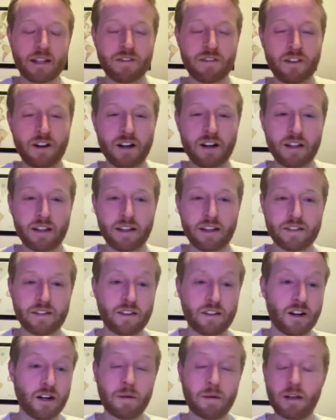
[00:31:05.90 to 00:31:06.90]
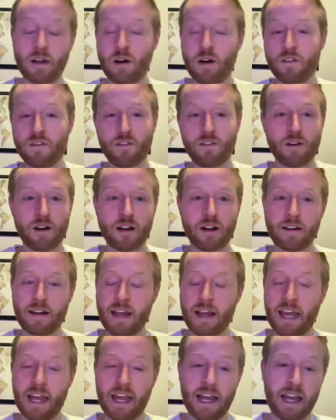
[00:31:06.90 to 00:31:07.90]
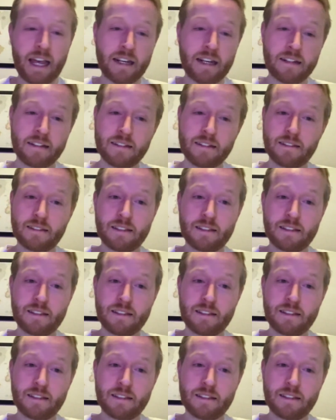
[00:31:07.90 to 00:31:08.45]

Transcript: at the very least. So they're going to be going for it. And